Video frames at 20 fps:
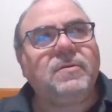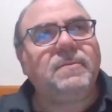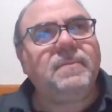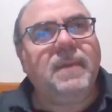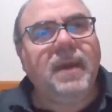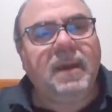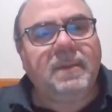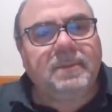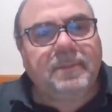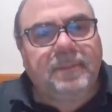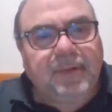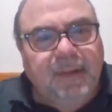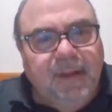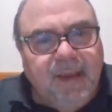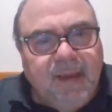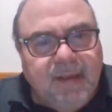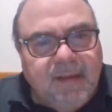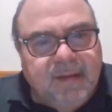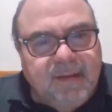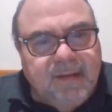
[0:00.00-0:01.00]
Ma'am,
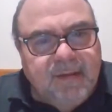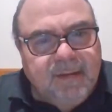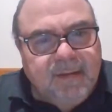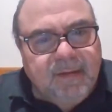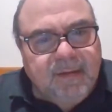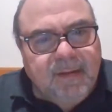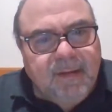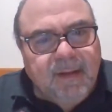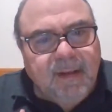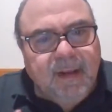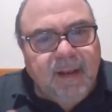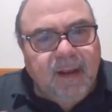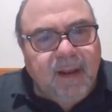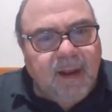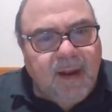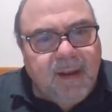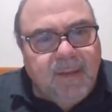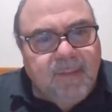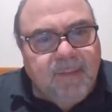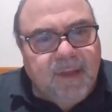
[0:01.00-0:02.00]
please.
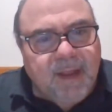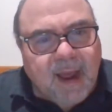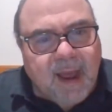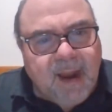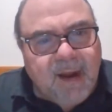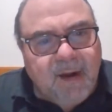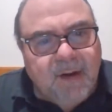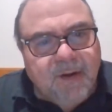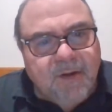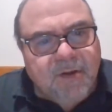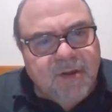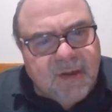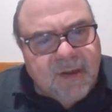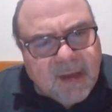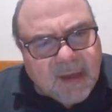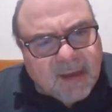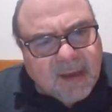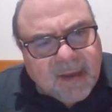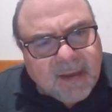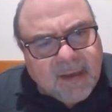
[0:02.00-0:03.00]
I am the Iron
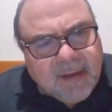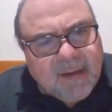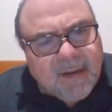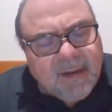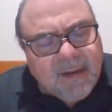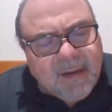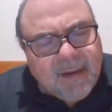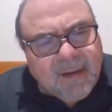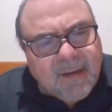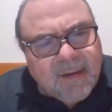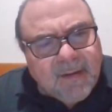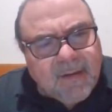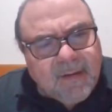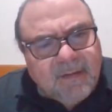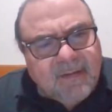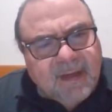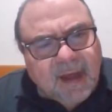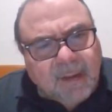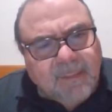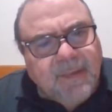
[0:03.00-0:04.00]
Sheik,
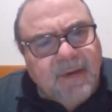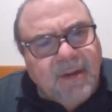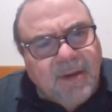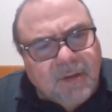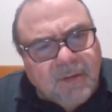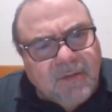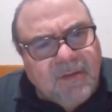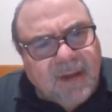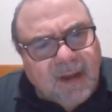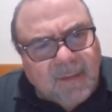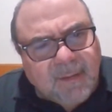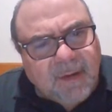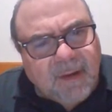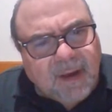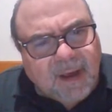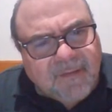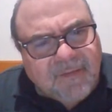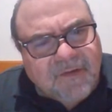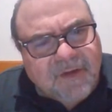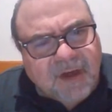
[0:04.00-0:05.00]

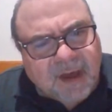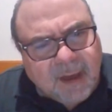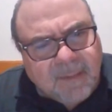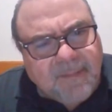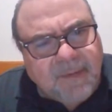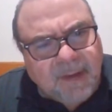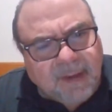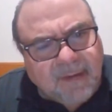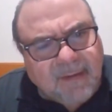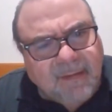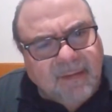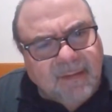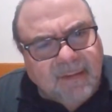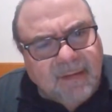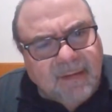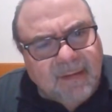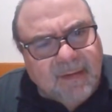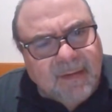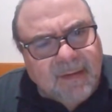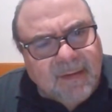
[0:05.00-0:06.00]
WWF champion.
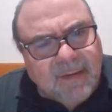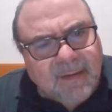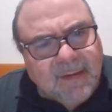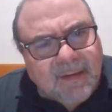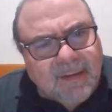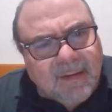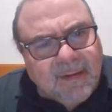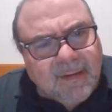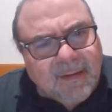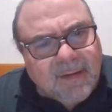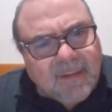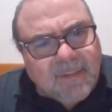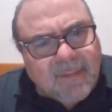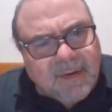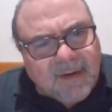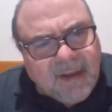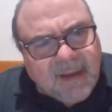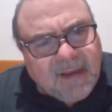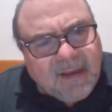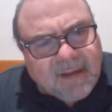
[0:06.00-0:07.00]

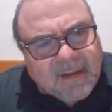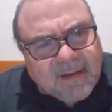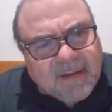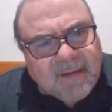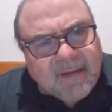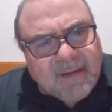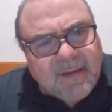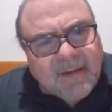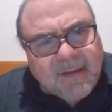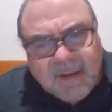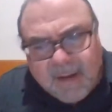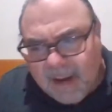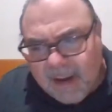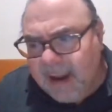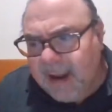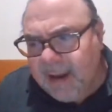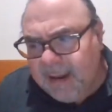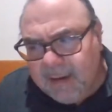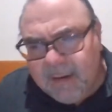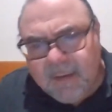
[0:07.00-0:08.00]
Please,
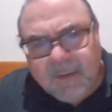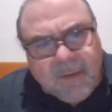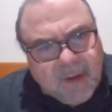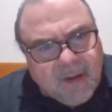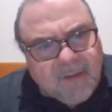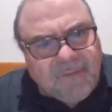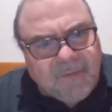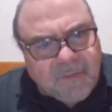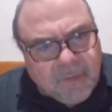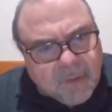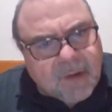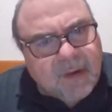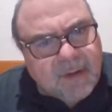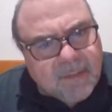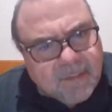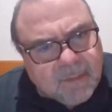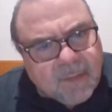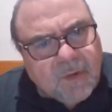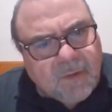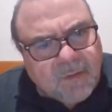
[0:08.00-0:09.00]
if you
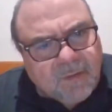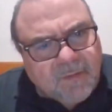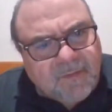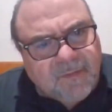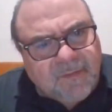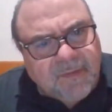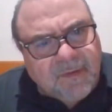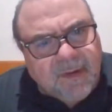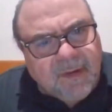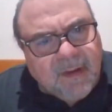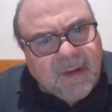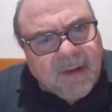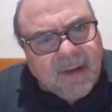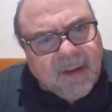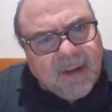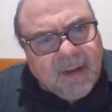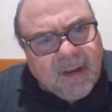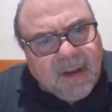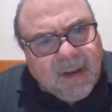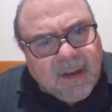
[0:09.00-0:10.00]
can move.
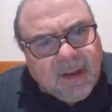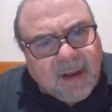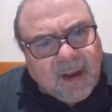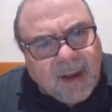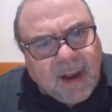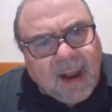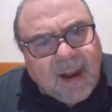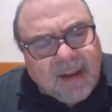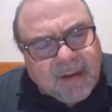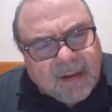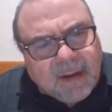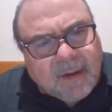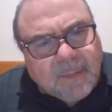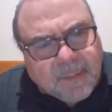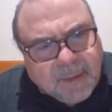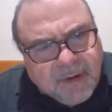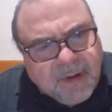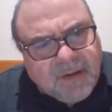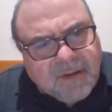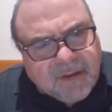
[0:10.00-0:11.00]
I
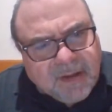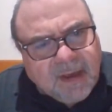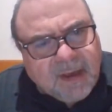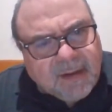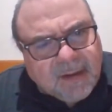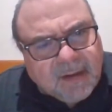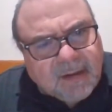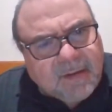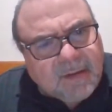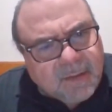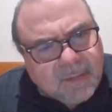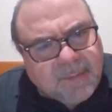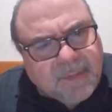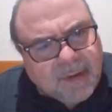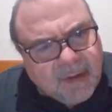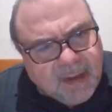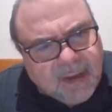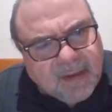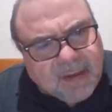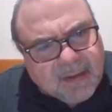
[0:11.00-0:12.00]
appreciate it. Don't
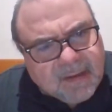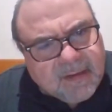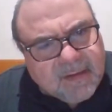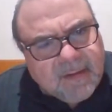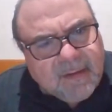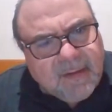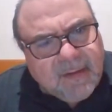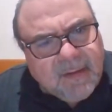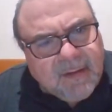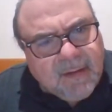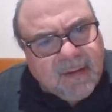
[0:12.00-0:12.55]
please.